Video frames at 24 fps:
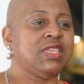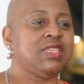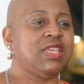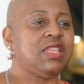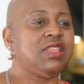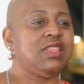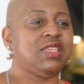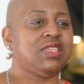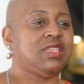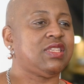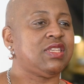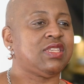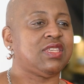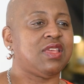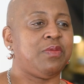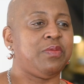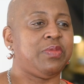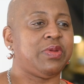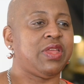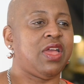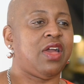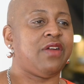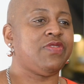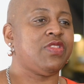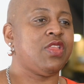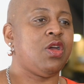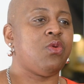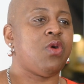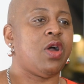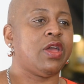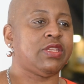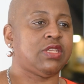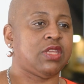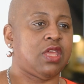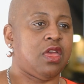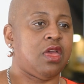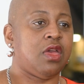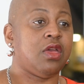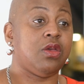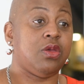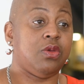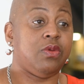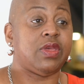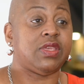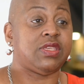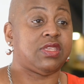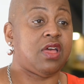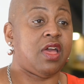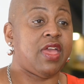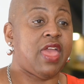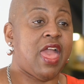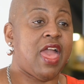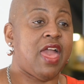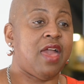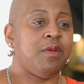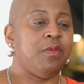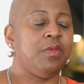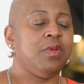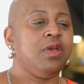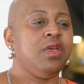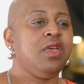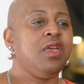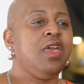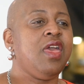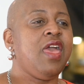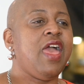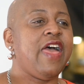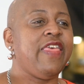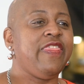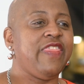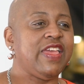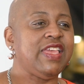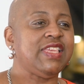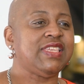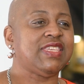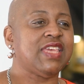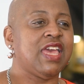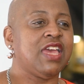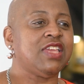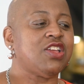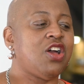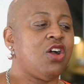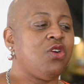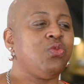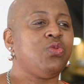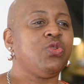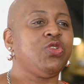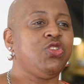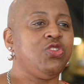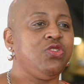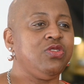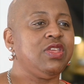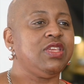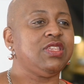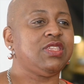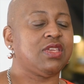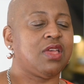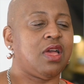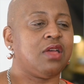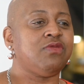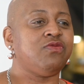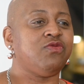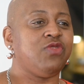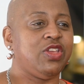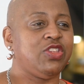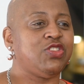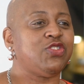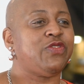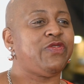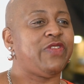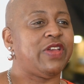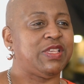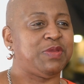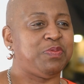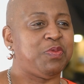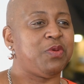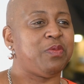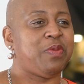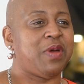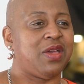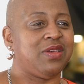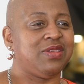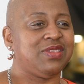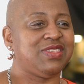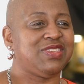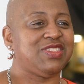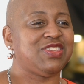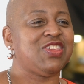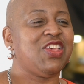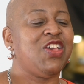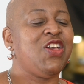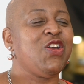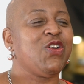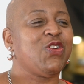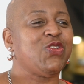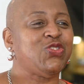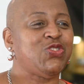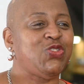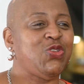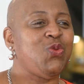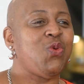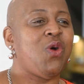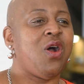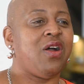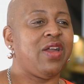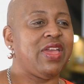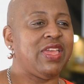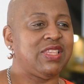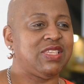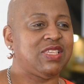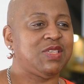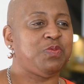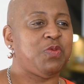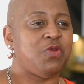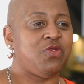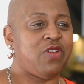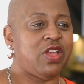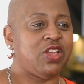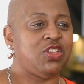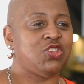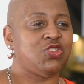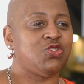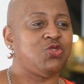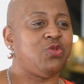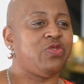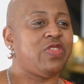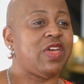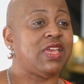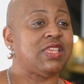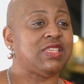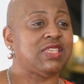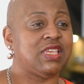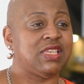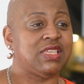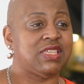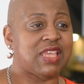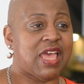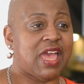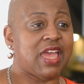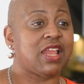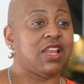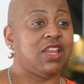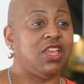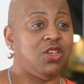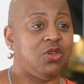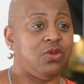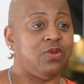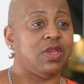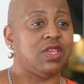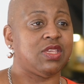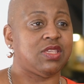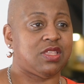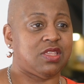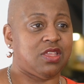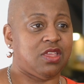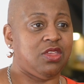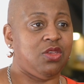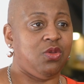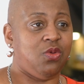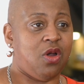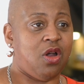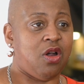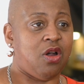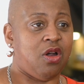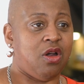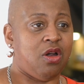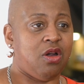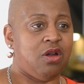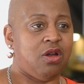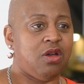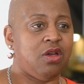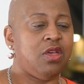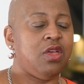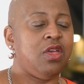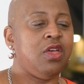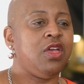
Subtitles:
I said this to somebody, I have no idea who it is I am. And they said, oh, well, you need to go and read your Facebook posts because you are inspirational. That is exactly who it is that you are.